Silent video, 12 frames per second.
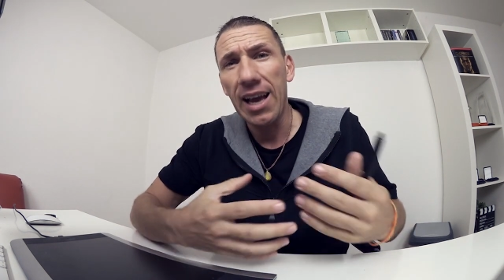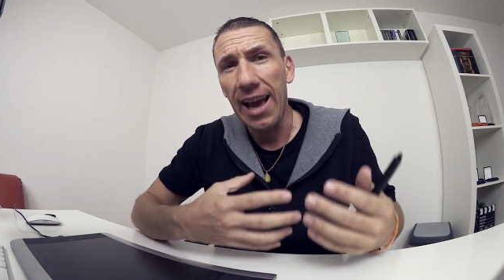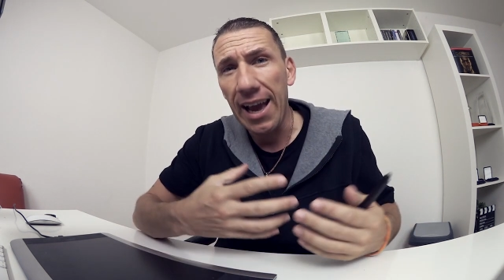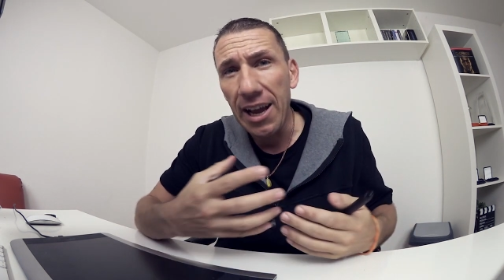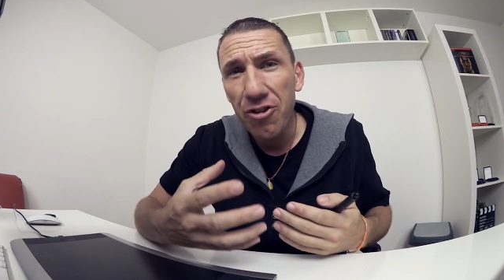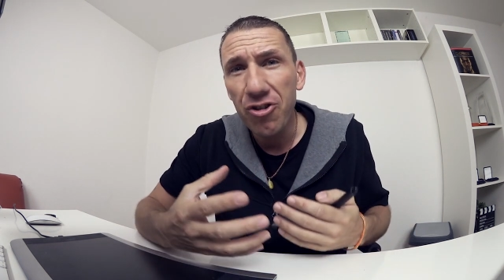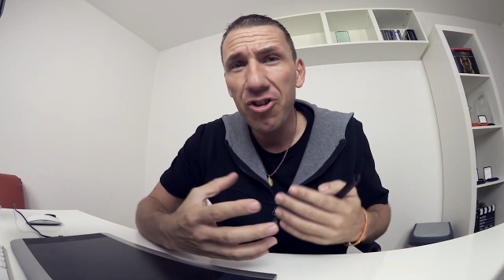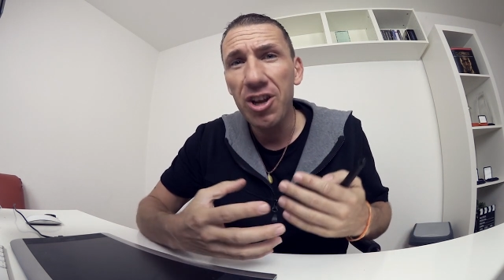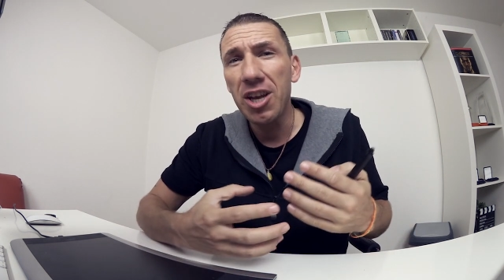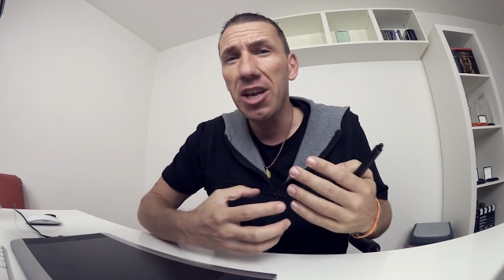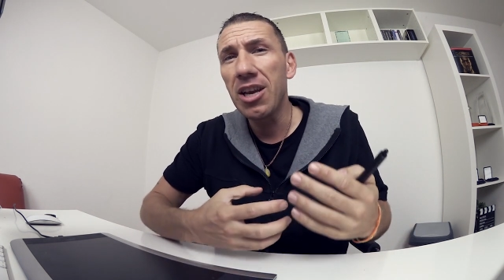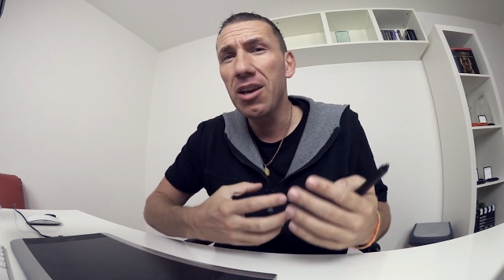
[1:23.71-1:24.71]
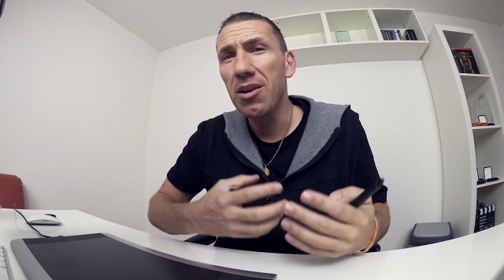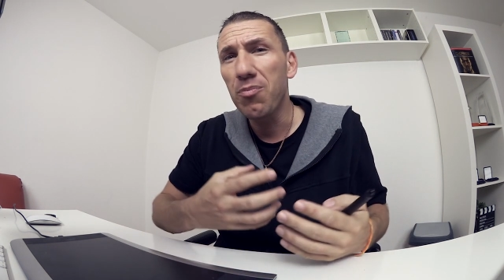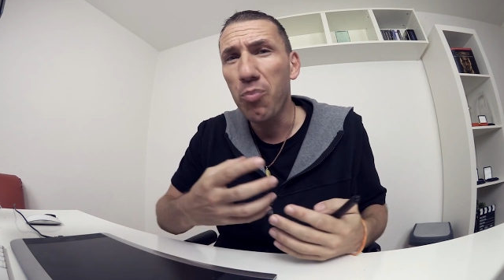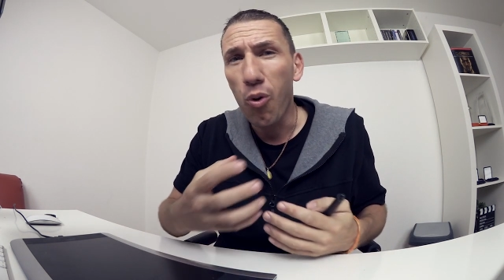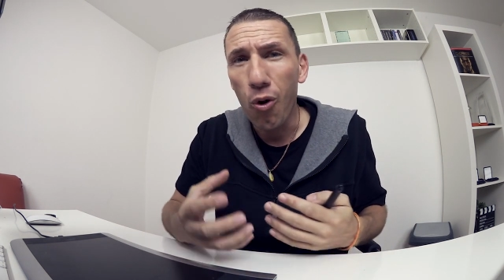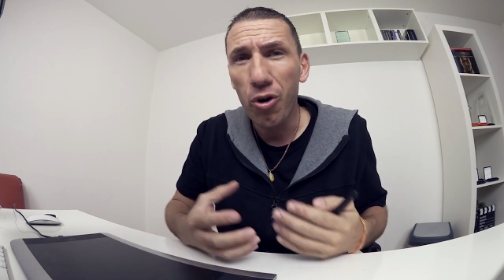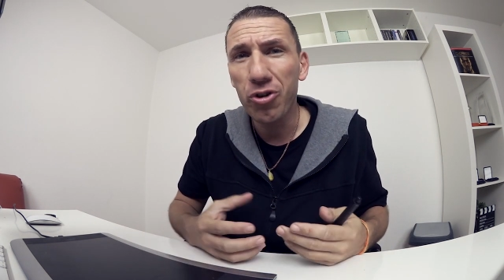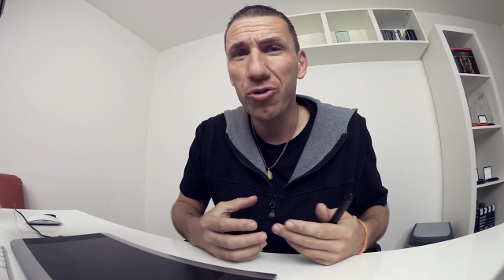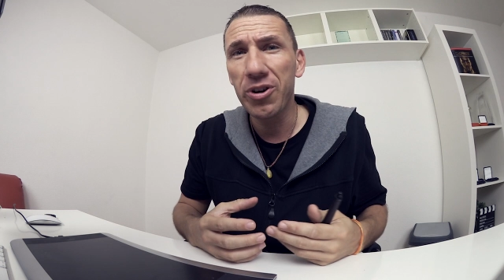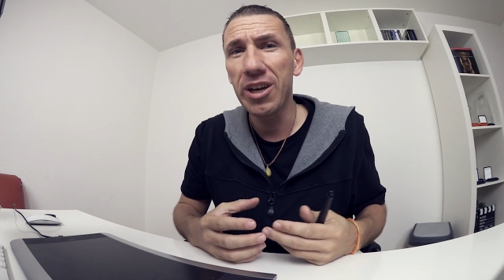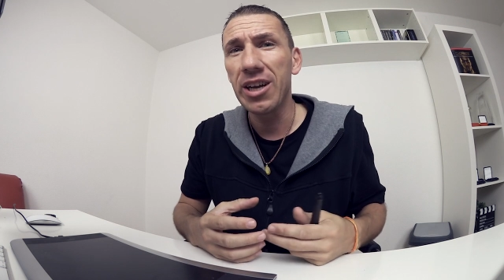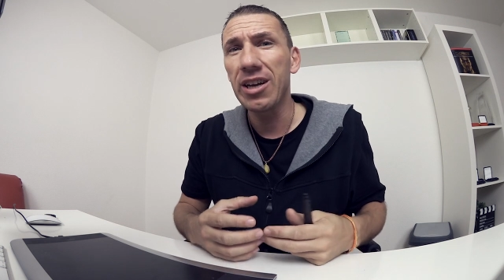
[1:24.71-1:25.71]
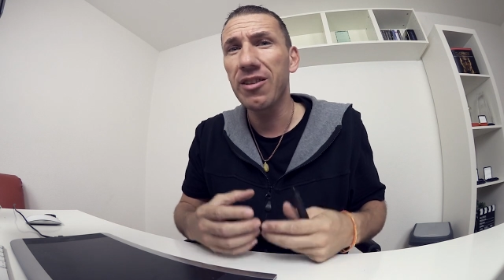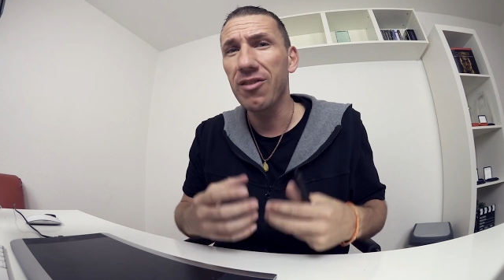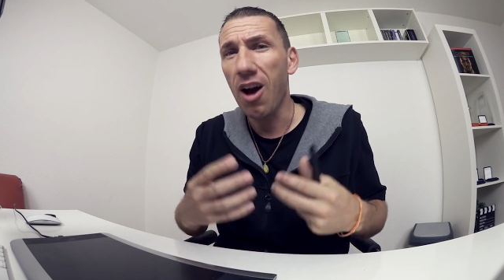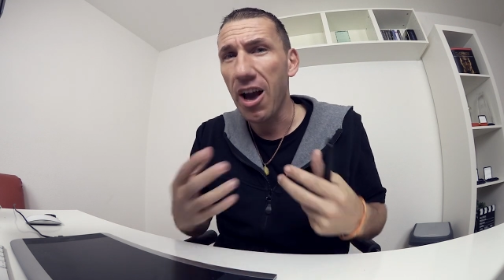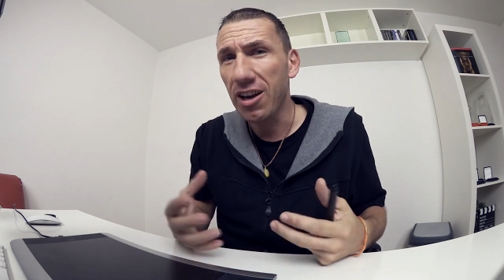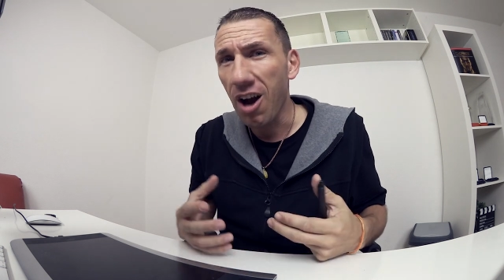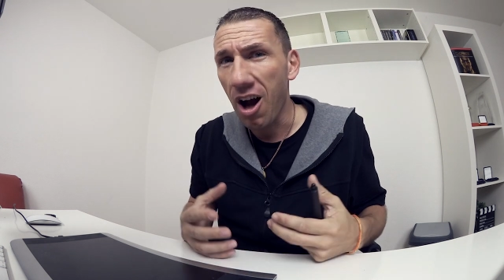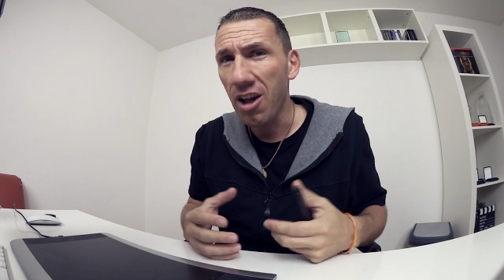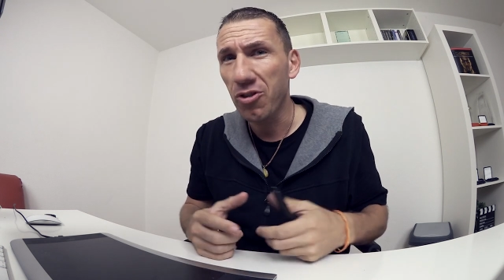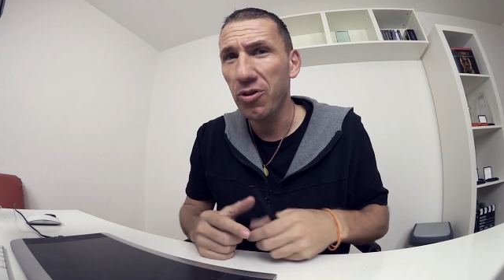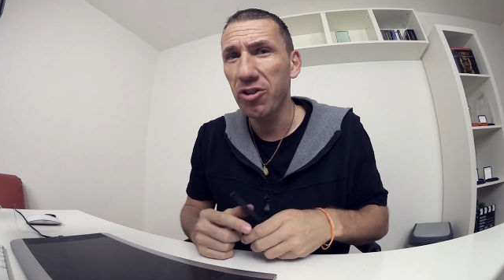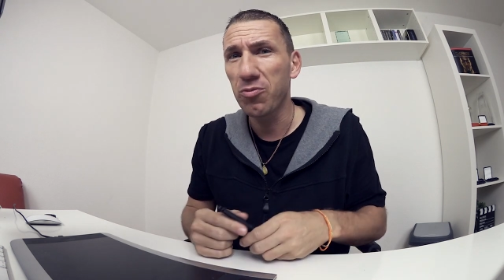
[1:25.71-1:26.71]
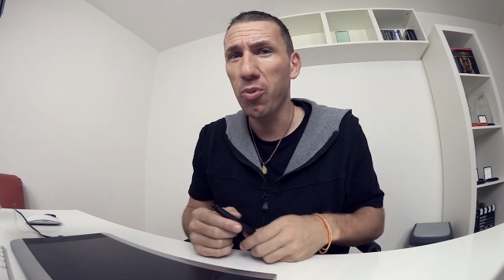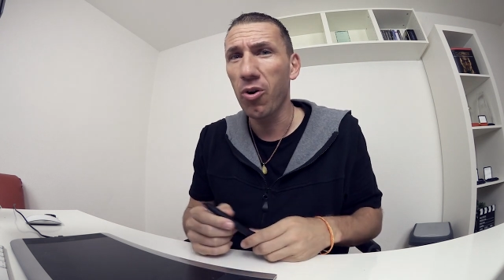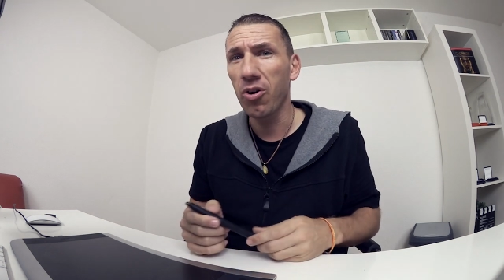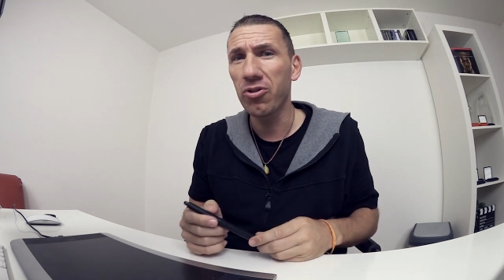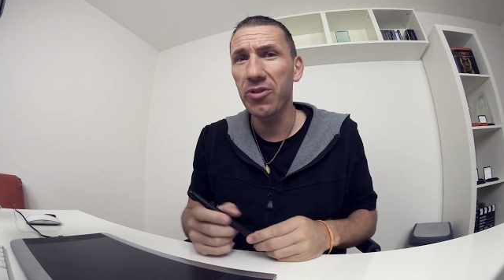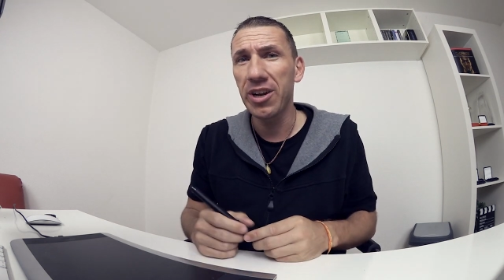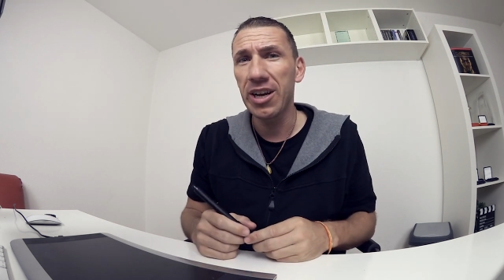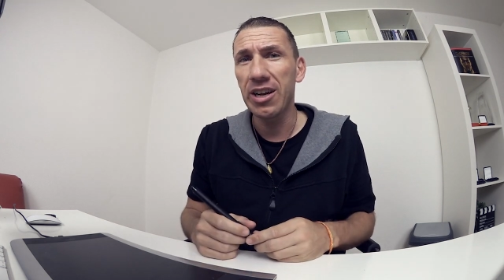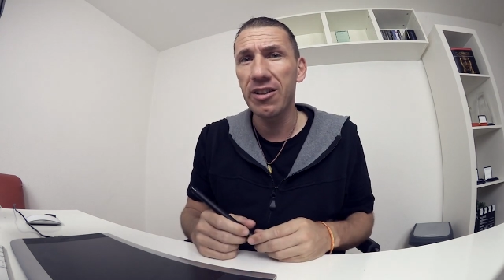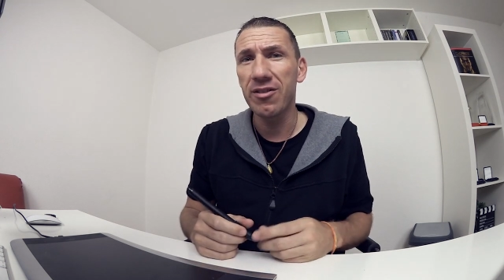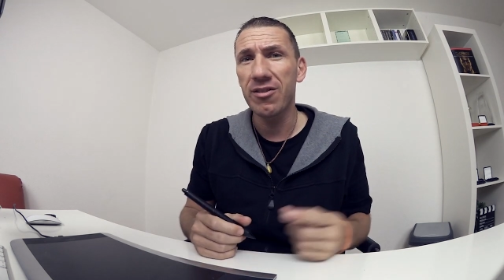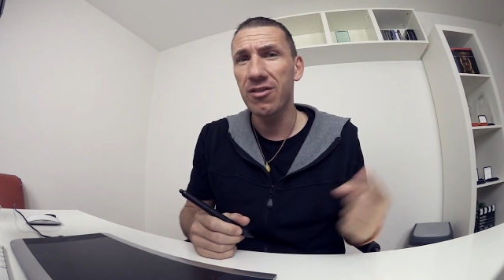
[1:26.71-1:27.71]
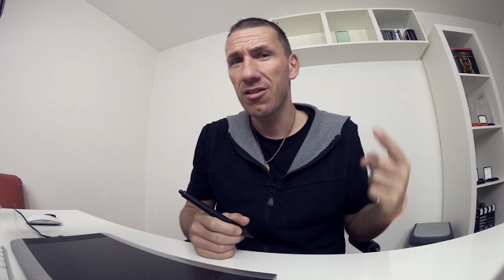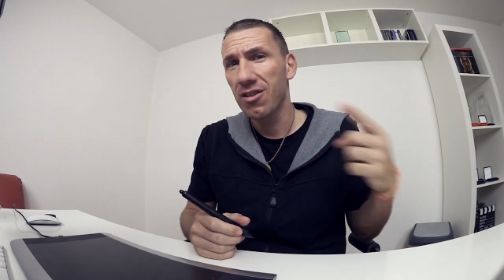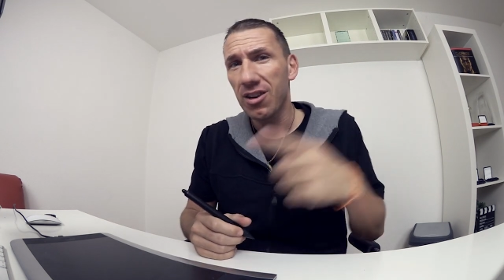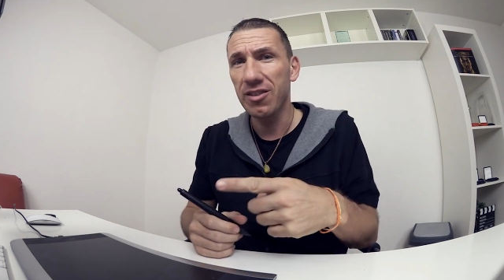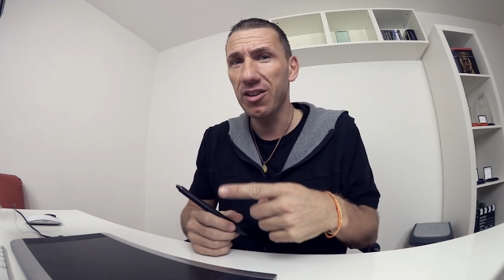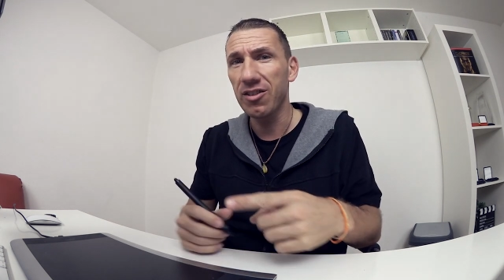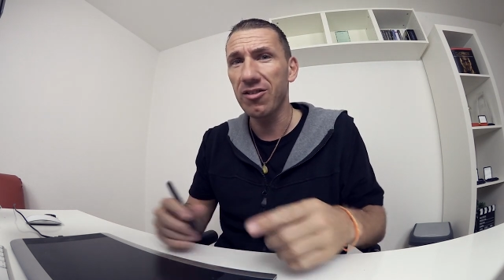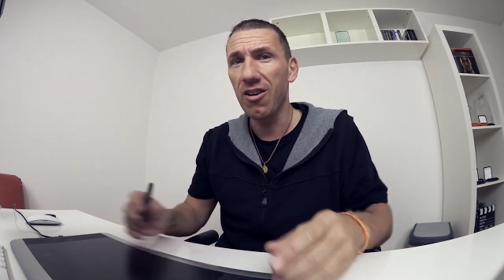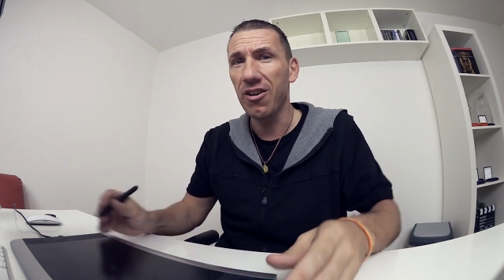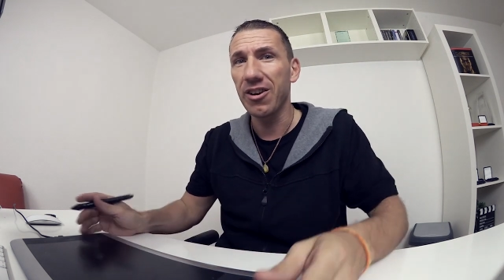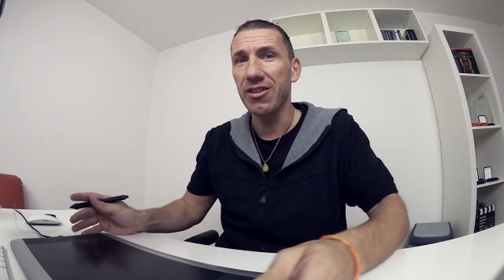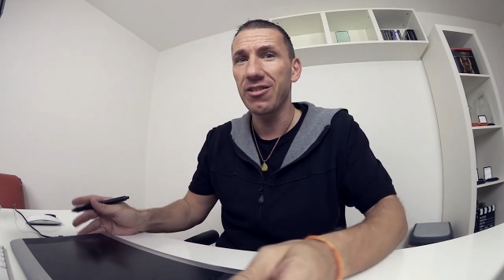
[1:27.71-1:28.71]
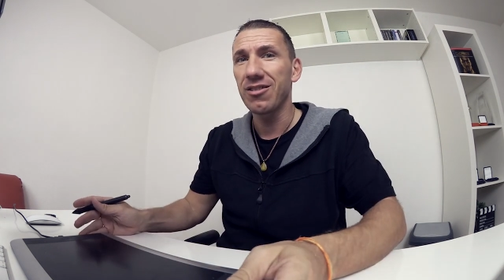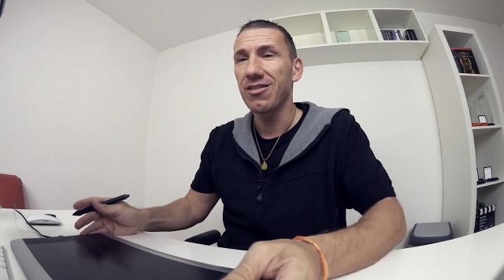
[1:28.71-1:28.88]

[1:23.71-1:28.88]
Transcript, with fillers: edgy portraits, high contrast portraits. Let's get started.